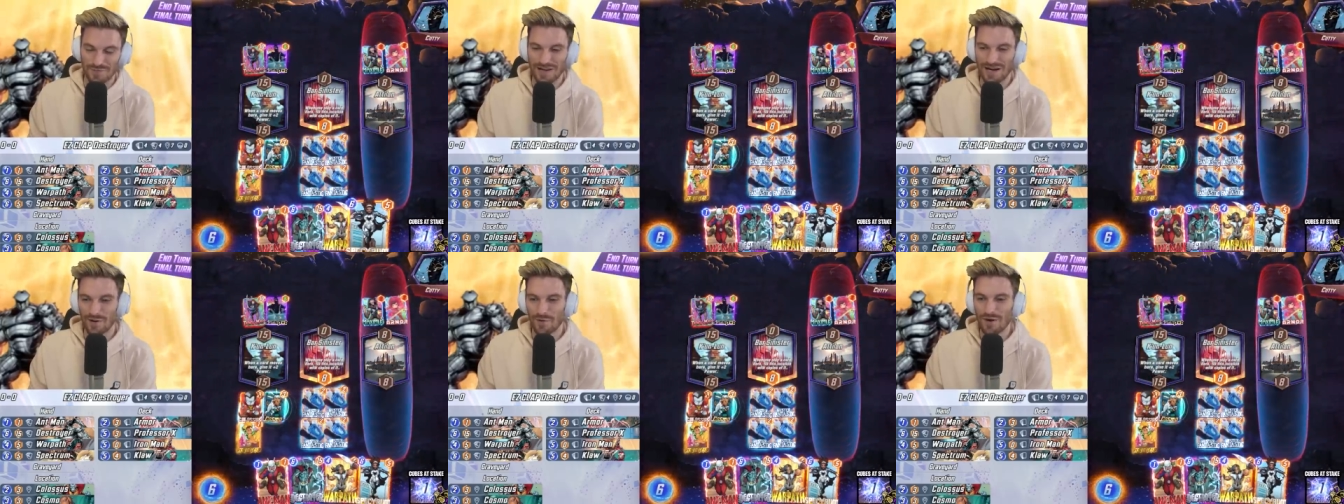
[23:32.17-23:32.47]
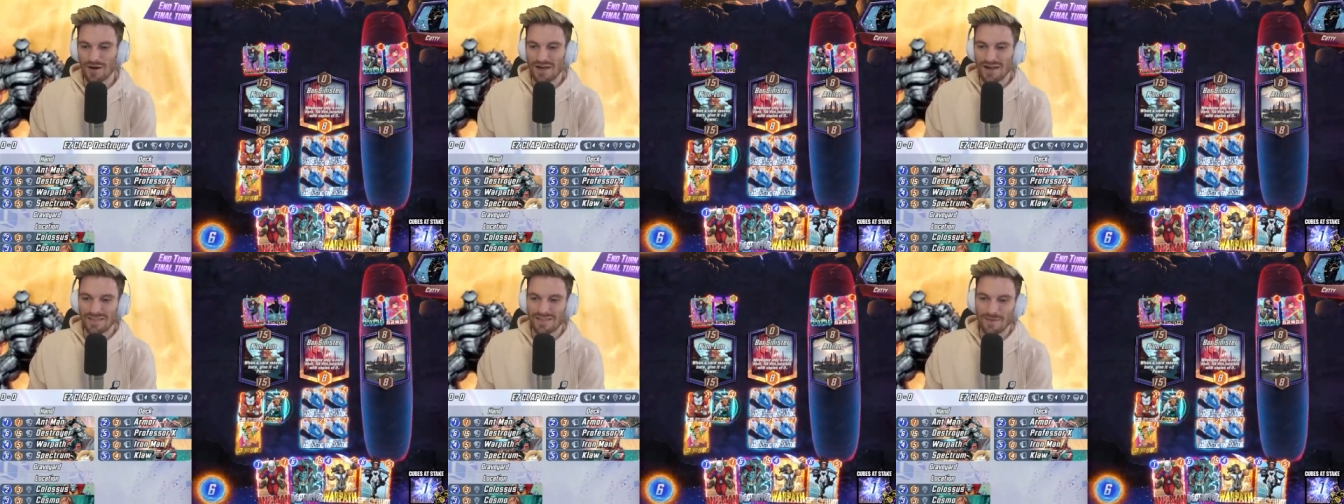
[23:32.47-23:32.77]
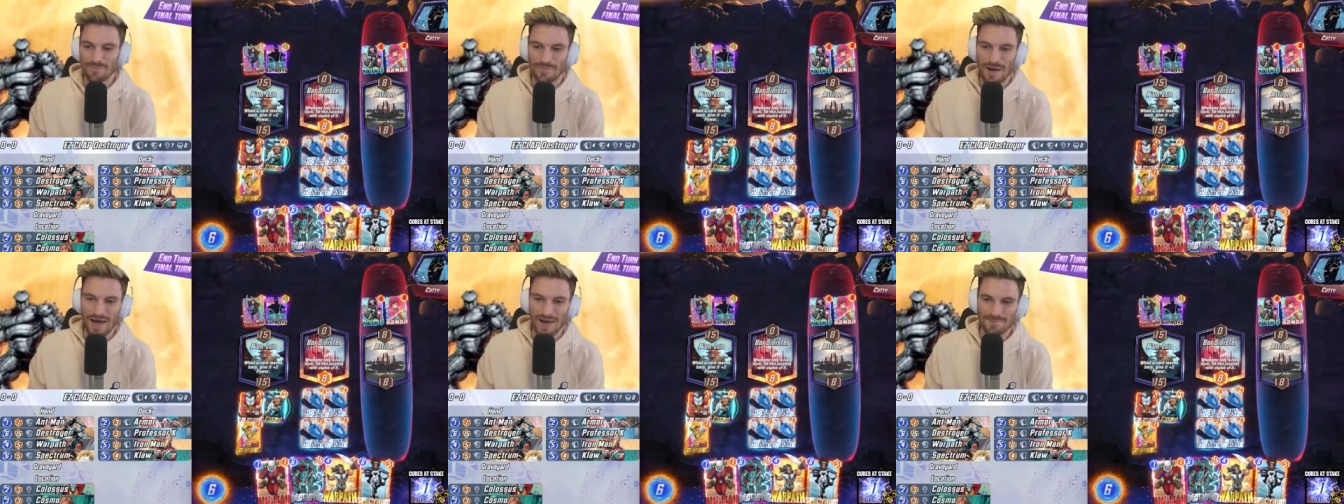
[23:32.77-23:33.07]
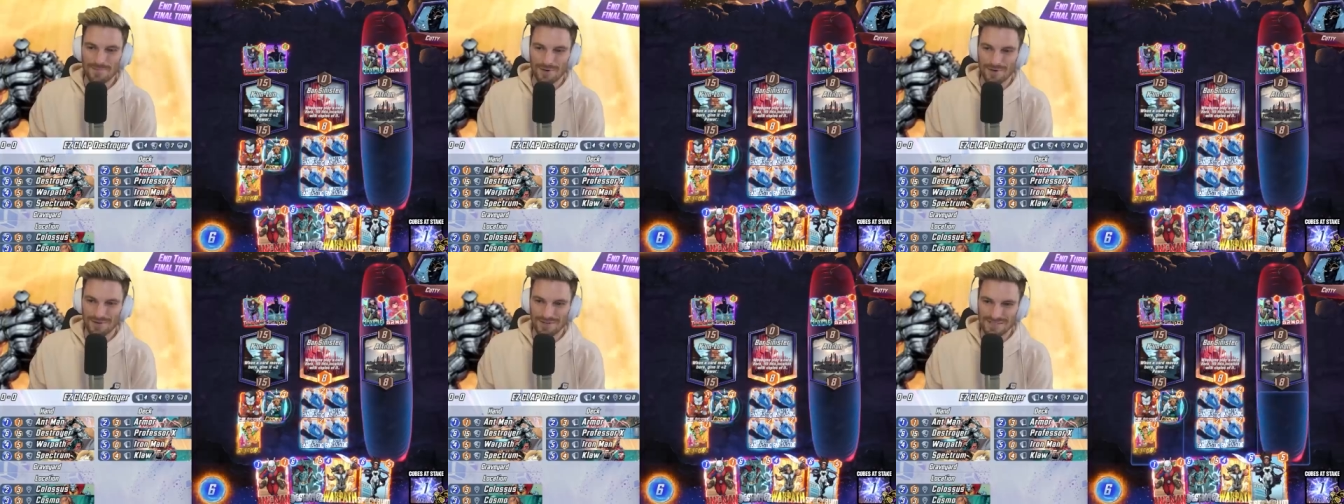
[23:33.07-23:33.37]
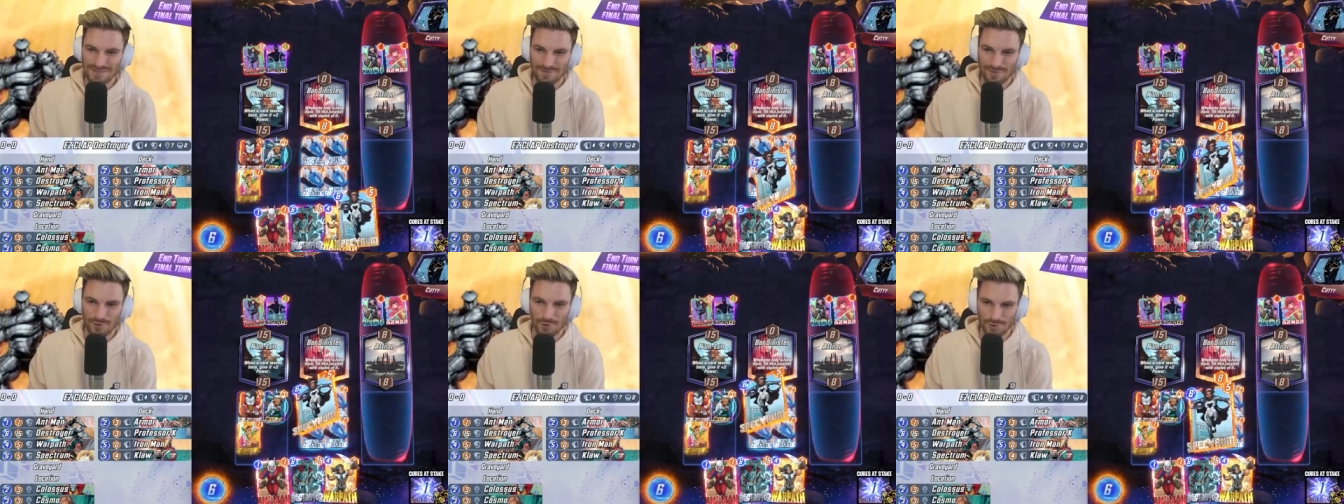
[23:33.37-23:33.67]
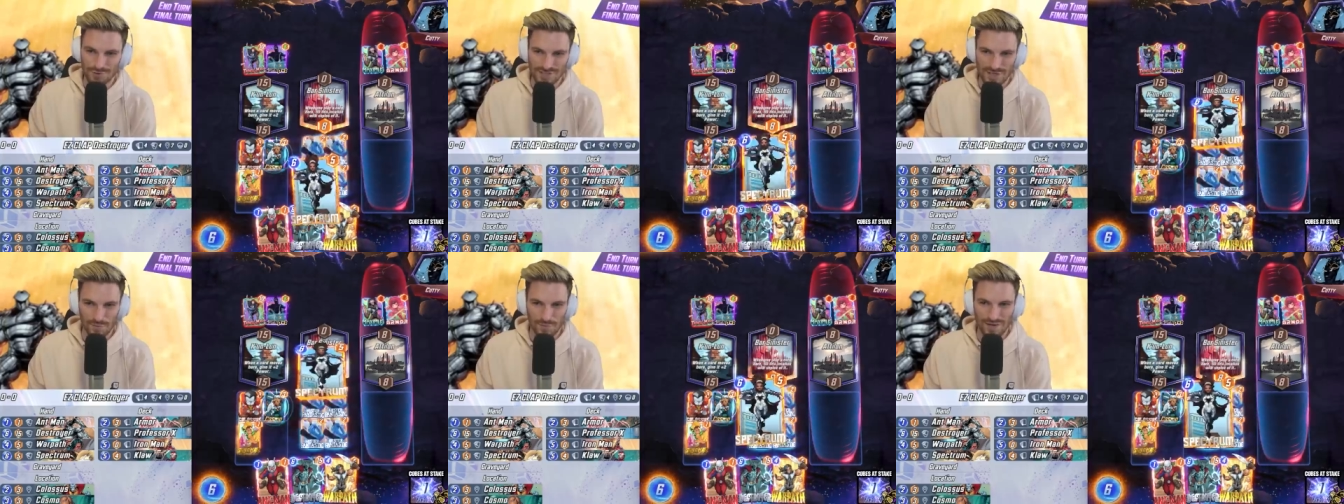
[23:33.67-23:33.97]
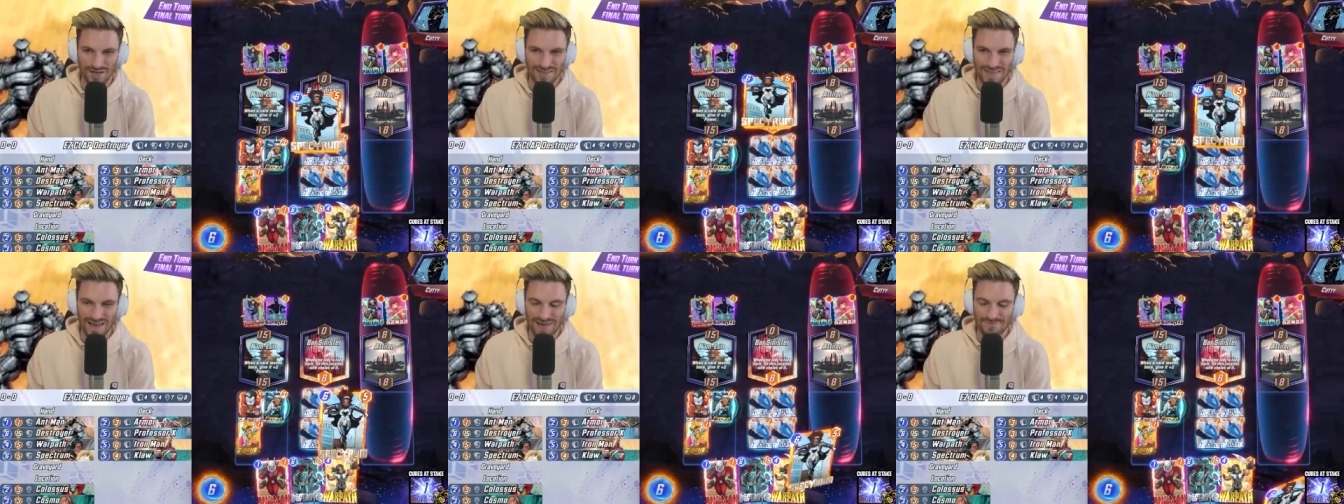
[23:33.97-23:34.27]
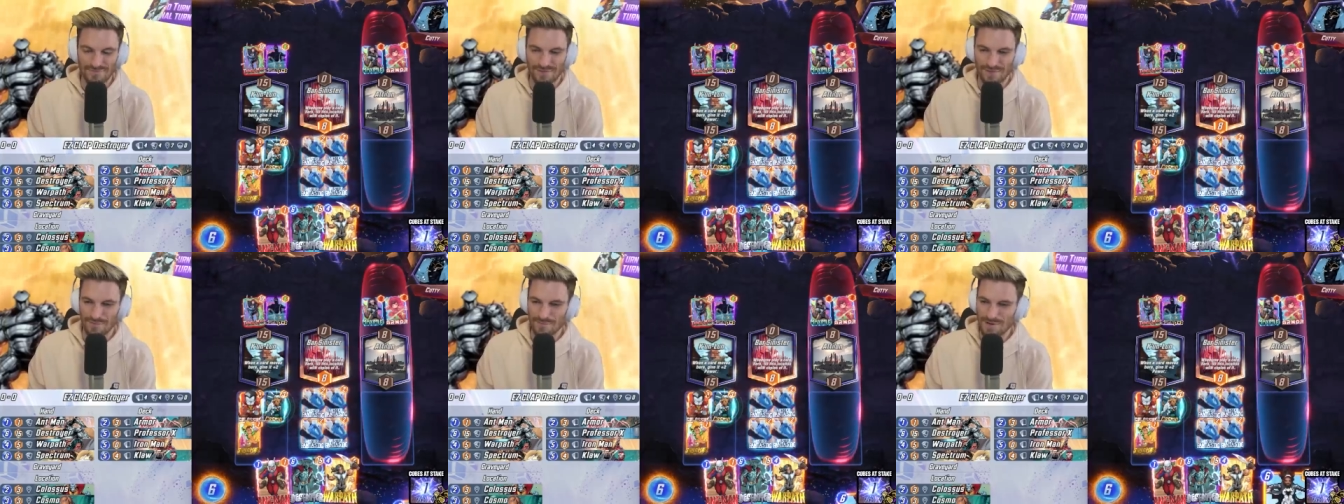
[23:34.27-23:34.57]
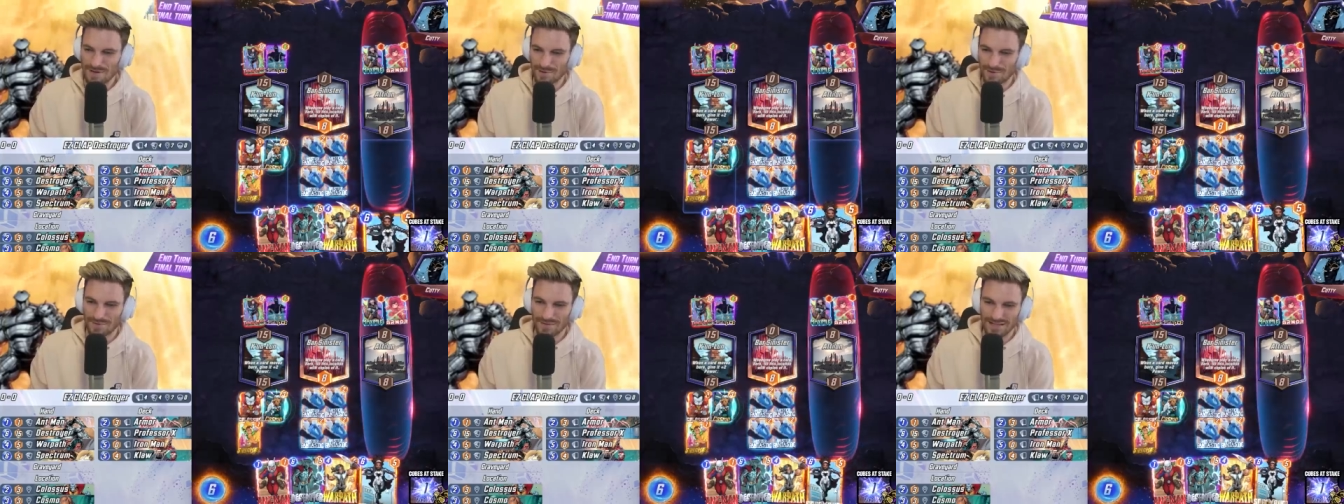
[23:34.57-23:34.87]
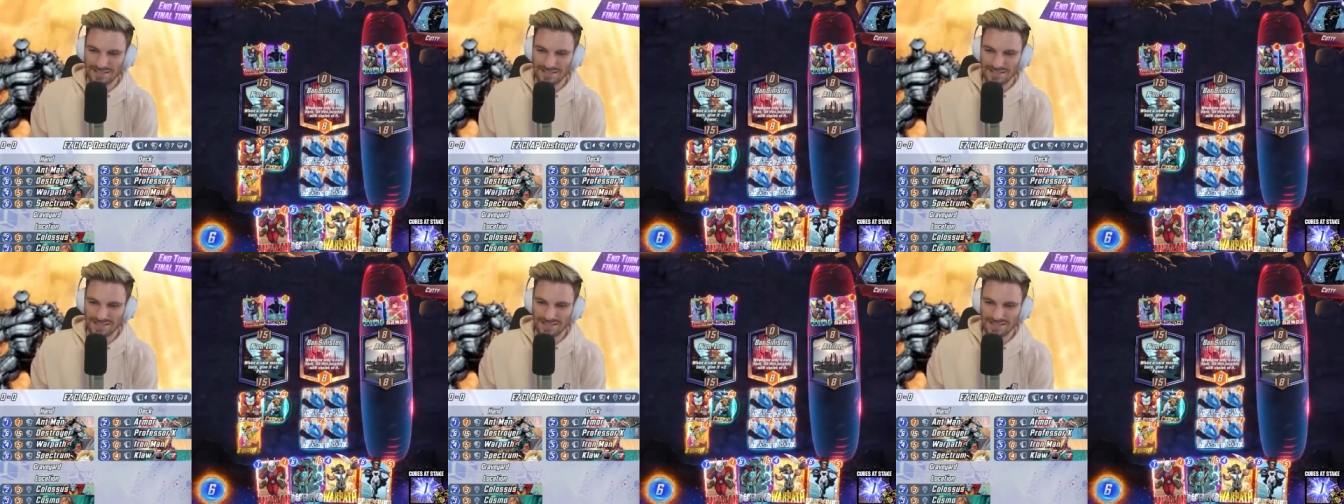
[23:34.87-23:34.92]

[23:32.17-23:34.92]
Now, the bad part is, of course, I wanted that for the middle.